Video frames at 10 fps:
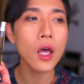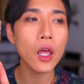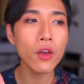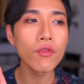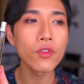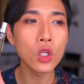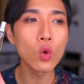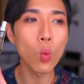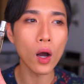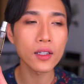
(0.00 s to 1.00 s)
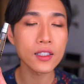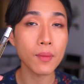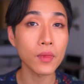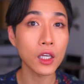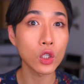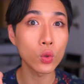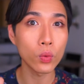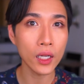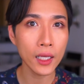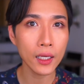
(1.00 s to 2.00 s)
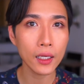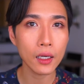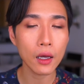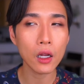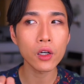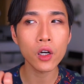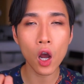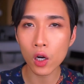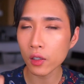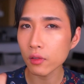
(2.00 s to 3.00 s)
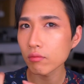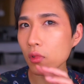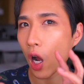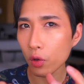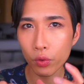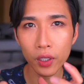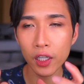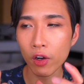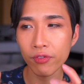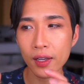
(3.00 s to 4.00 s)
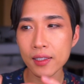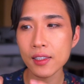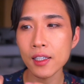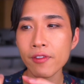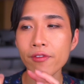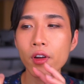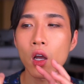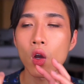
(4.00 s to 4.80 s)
If you want something unique, not really offensive,